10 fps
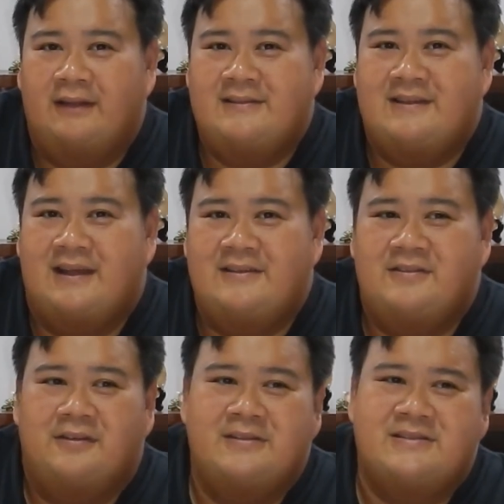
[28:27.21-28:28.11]
inside,
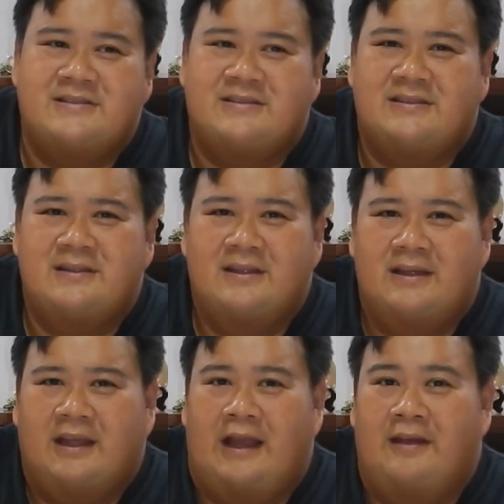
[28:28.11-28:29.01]
so it's
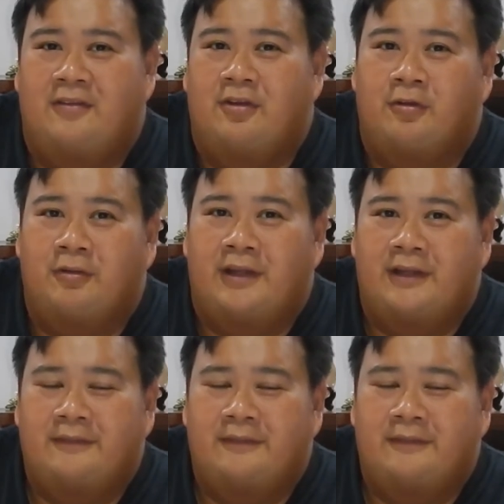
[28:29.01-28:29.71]
kind of doughy.